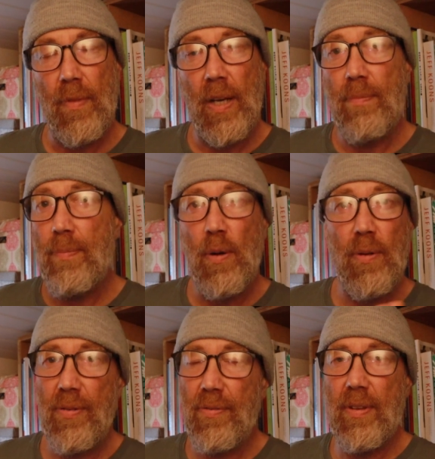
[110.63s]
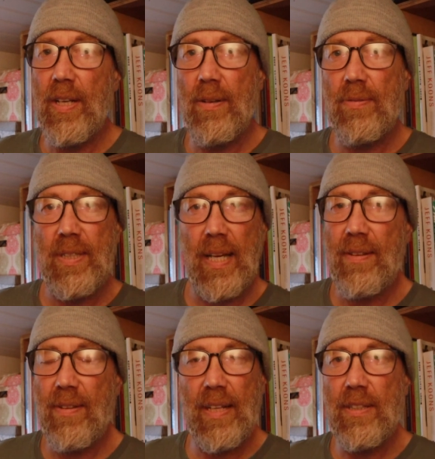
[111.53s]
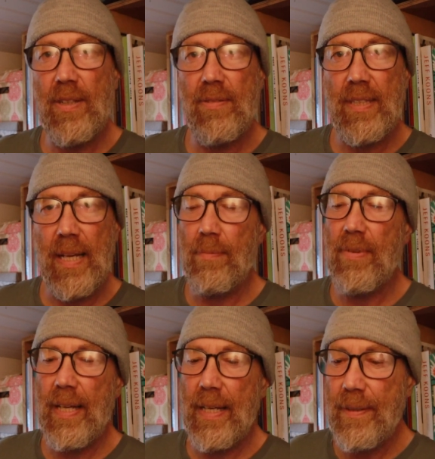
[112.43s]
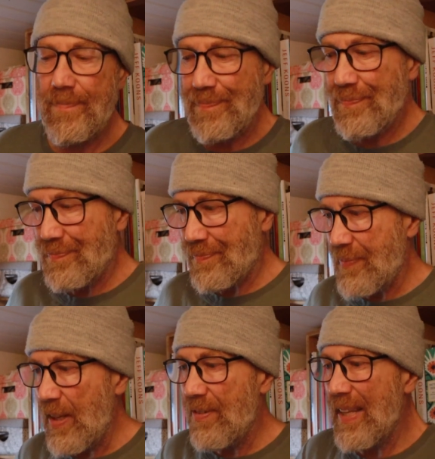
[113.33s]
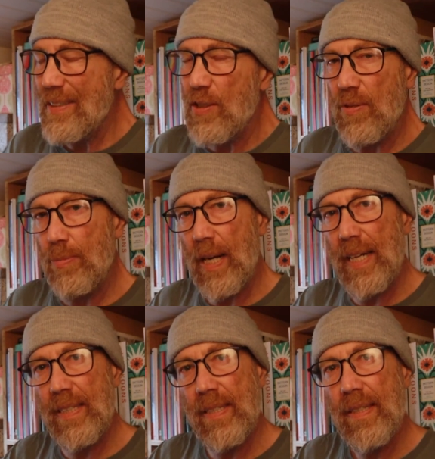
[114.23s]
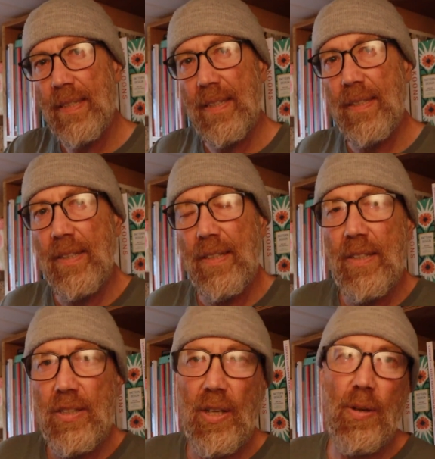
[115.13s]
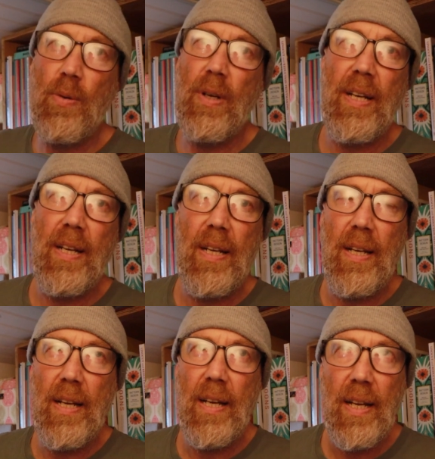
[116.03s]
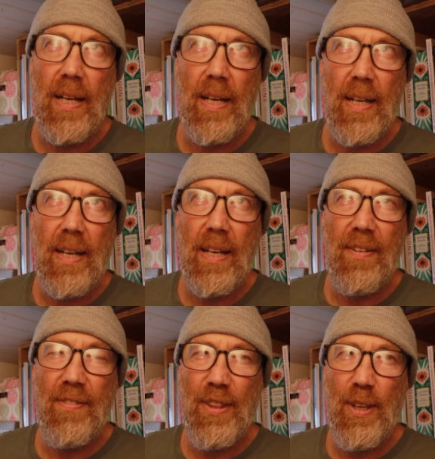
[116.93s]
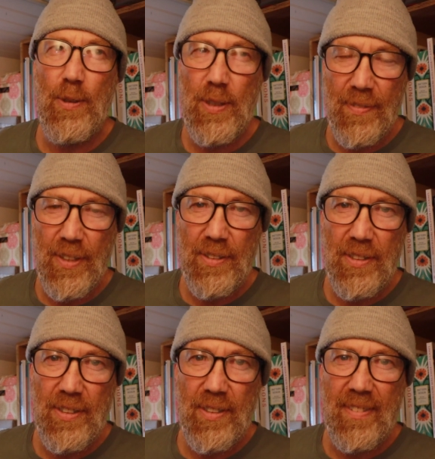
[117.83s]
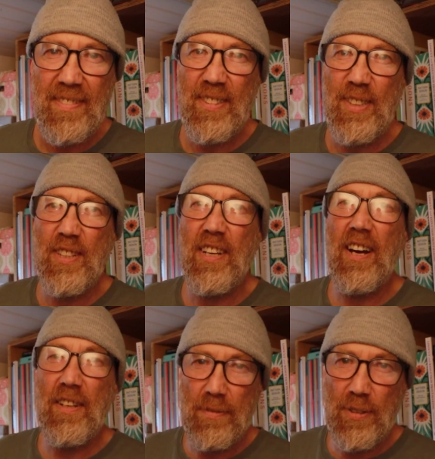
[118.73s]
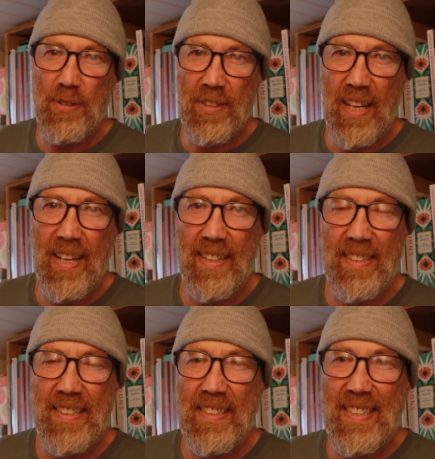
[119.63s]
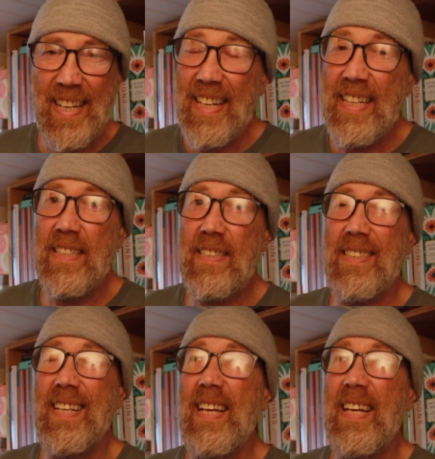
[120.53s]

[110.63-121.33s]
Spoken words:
and both, you know, saying that they could do the same thing for that sort of price. So for those of us that can't afford that, that is